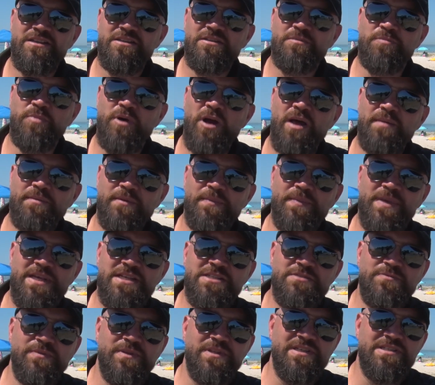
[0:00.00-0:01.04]
The problem
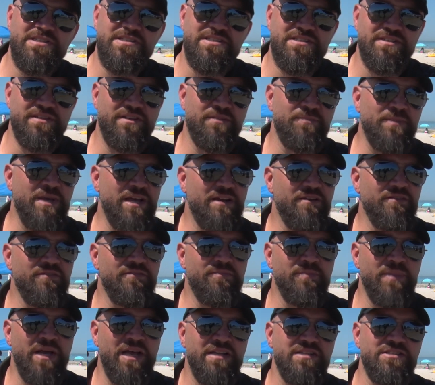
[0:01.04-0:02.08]
is, within a matter of
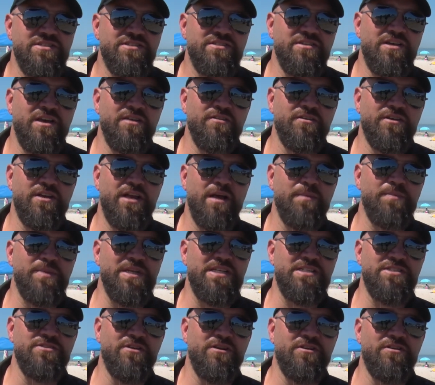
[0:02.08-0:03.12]
months, other
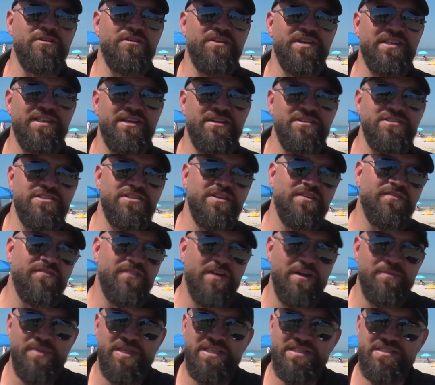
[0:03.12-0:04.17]
companies start calling their stuff
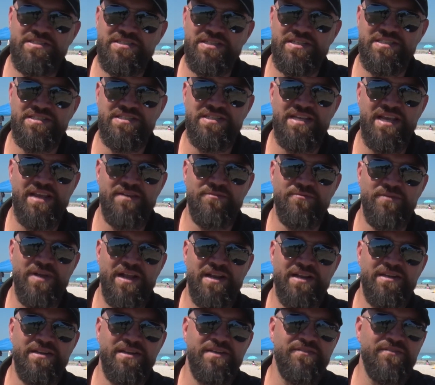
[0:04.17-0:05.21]
IP68
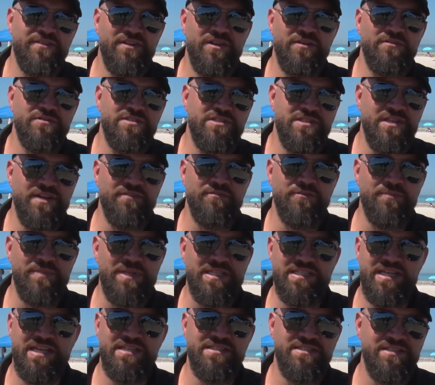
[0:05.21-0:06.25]
rated, even though it's never been
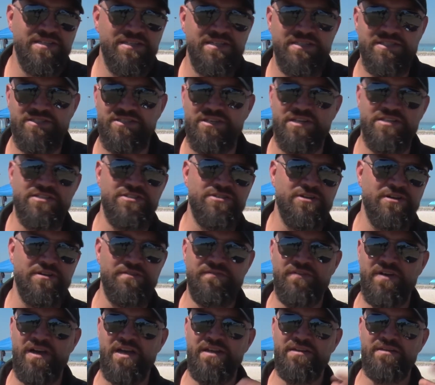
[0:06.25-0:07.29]
tested and it's not
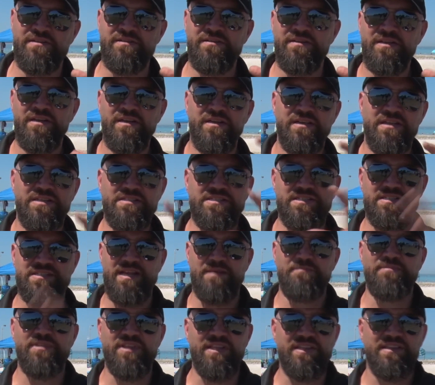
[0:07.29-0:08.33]
certified, and it's the
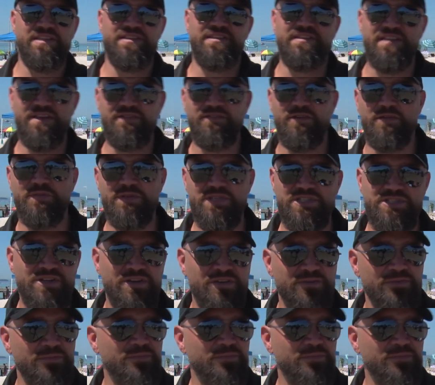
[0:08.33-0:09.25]
same thing that they've always sold.